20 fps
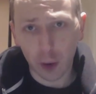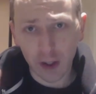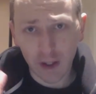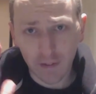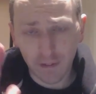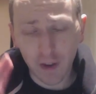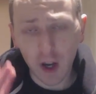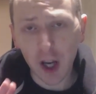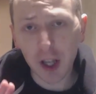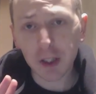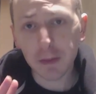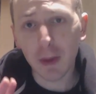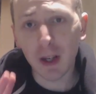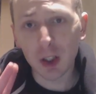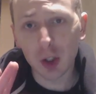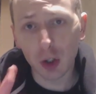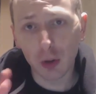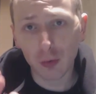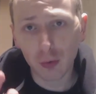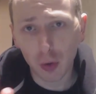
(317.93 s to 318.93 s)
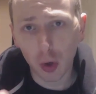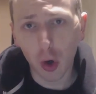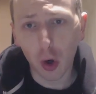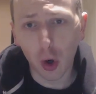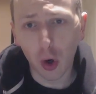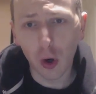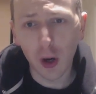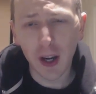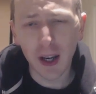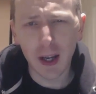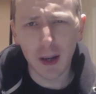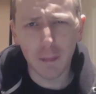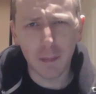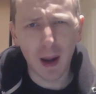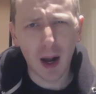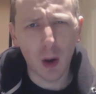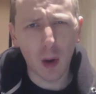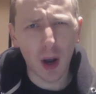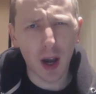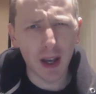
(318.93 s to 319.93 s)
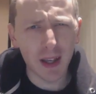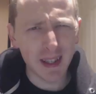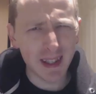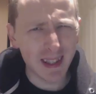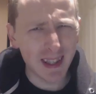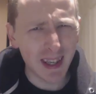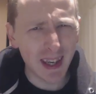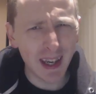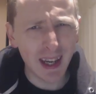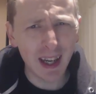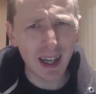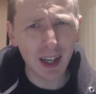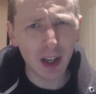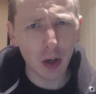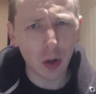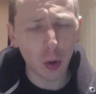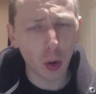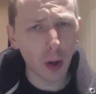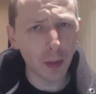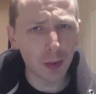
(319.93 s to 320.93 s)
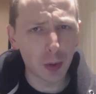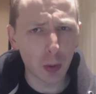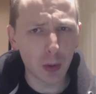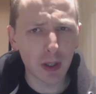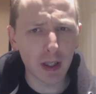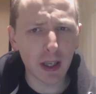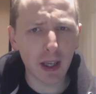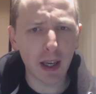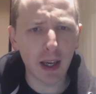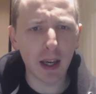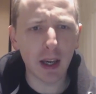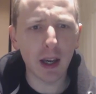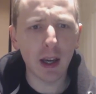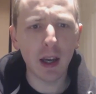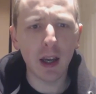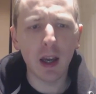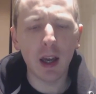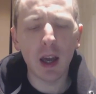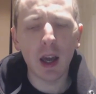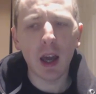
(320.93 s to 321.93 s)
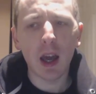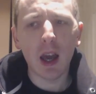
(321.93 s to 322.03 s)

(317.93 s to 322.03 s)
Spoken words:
for his first match on Raw in about a year, or up to a year,